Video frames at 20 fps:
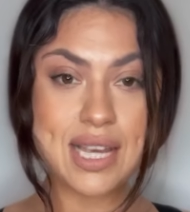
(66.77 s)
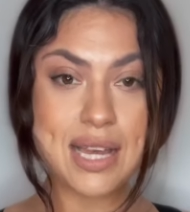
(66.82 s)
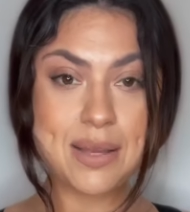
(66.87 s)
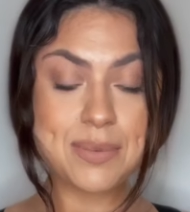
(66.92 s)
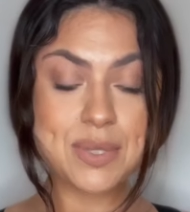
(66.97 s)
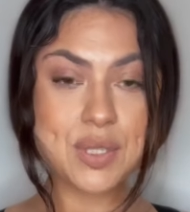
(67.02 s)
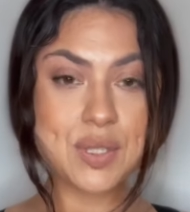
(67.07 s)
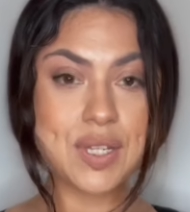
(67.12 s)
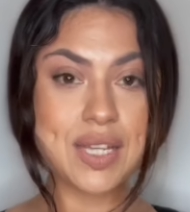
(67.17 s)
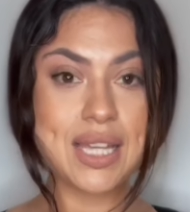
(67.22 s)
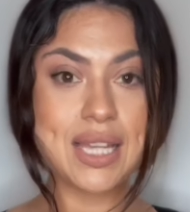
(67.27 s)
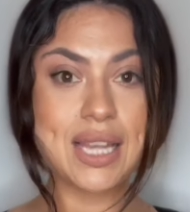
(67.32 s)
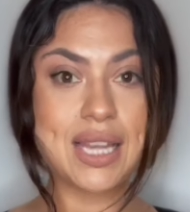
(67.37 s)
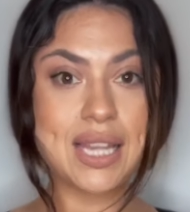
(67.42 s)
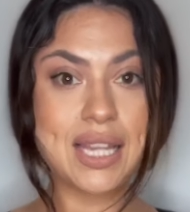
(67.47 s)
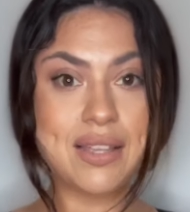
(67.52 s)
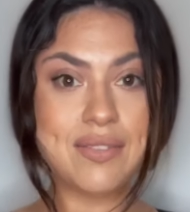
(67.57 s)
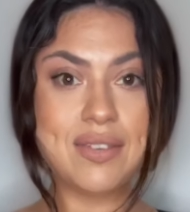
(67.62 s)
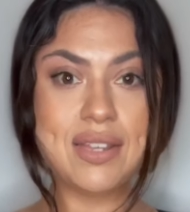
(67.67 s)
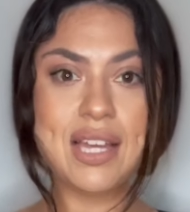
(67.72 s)
Absolutely
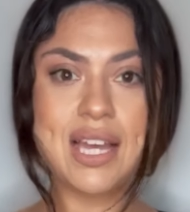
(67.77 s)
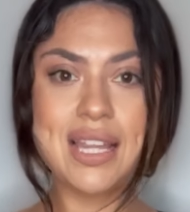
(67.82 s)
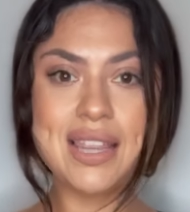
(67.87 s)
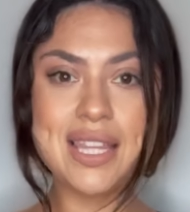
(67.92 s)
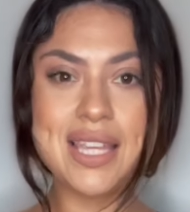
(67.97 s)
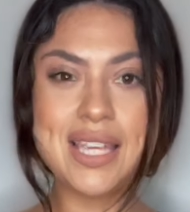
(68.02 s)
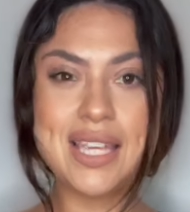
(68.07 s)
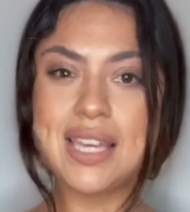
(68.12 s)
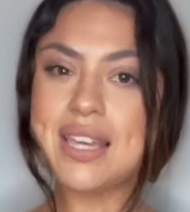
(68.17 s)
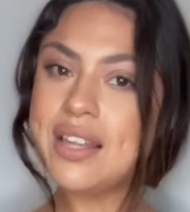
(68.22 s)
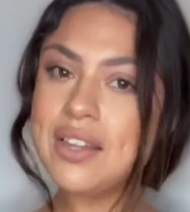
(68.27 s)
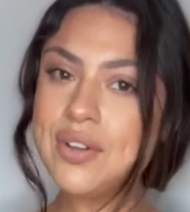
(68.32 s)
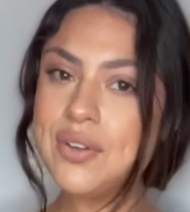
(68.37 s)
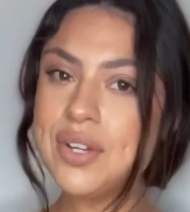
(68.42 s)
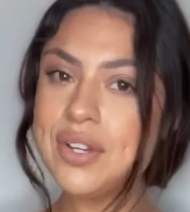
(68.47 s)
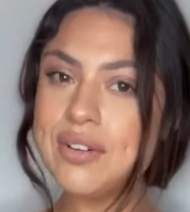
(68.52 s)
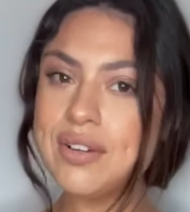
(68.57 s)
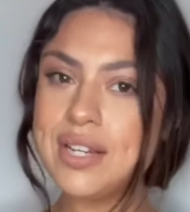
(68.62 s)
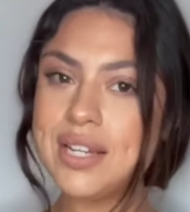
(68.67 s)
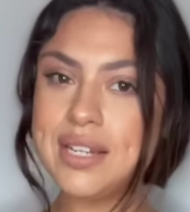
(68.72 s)
love it. I think yellow
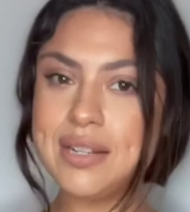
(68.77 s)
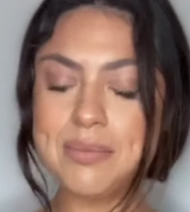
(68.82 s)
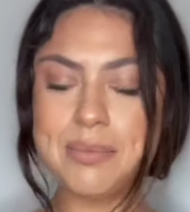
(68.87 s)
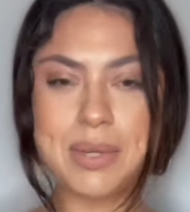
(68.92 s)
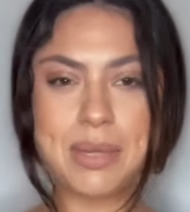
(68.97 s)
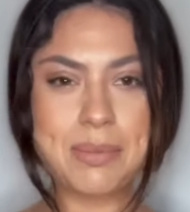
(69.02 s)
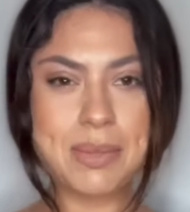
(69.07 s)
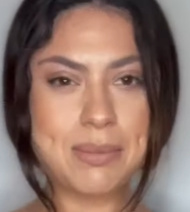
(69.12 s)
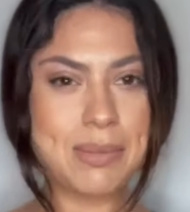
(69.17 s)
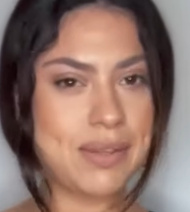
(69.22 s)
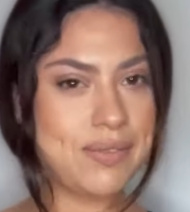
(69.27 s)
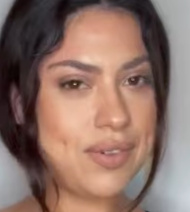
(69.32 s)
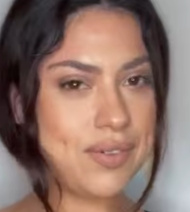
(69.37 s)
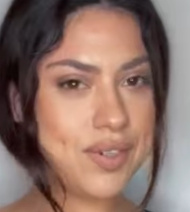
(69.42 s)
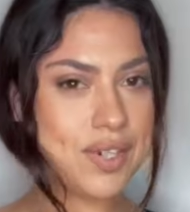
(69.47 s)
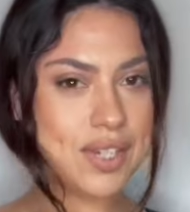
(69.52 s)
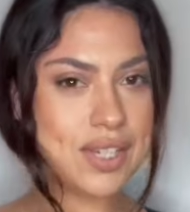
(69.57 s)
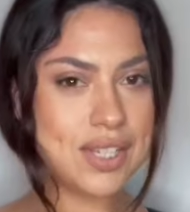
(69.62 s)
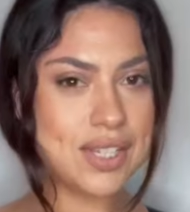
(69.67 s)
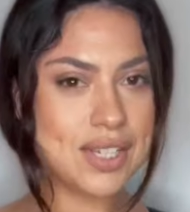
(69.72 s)
and green might be my
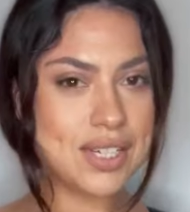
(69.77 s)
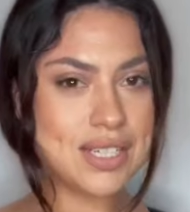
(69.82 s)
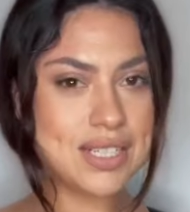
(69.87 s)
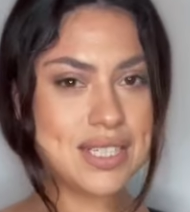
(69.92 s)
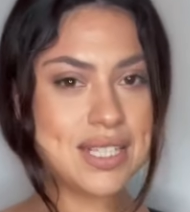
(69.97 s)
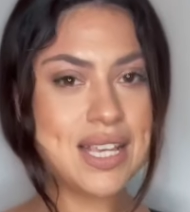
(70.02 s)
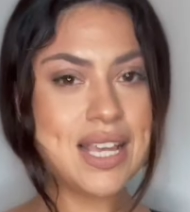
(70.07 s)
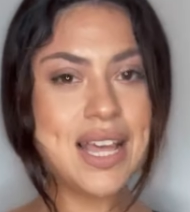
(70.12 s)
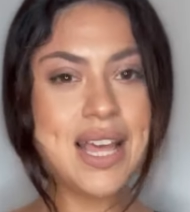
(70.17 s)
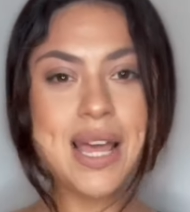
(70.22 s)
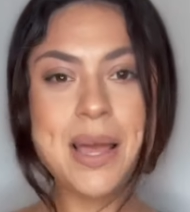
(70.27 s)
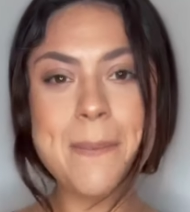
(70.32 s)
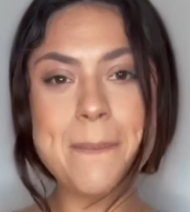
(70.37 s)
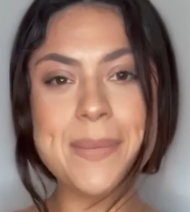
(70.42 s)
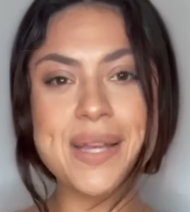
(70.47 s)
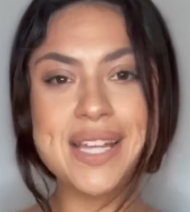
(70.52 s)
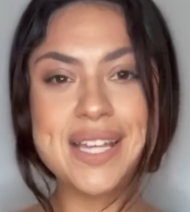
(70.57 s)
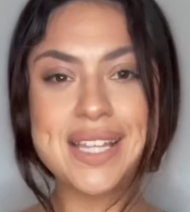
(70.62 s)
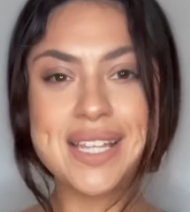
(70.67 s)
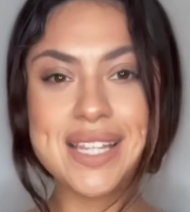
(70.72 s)
favorite colors.
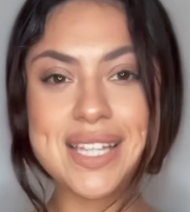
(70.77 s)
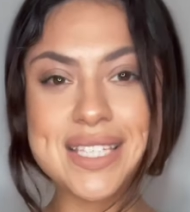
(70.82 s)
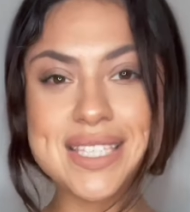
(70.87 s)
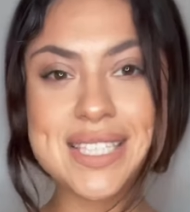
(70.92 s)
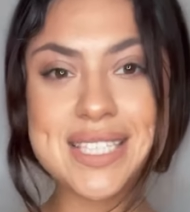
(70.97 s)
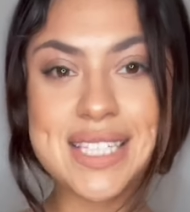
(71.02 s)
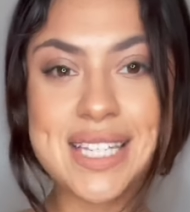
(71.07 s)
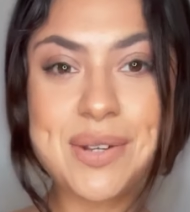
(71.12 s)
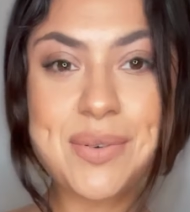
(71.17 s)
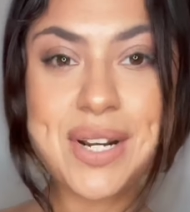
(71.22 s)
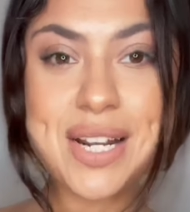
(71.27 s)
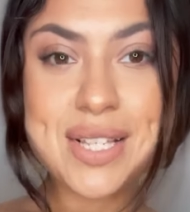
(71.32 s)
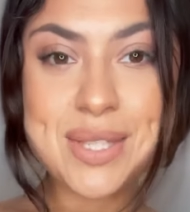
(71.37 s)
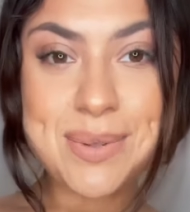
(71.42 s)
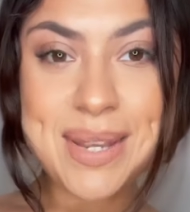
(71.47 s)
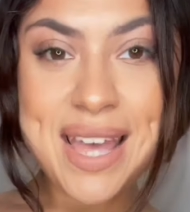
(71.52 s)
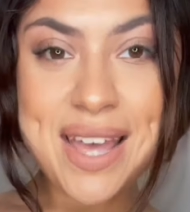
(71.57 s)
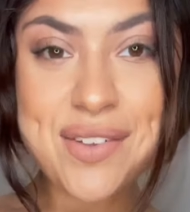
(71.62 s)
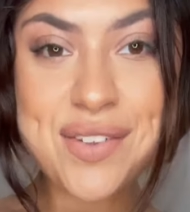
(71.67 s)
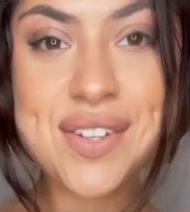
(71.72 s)
But let's see what else we
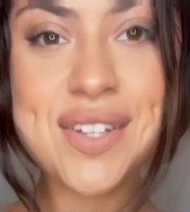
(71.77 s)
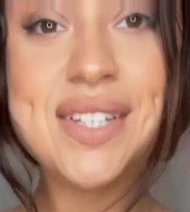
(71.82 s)
have.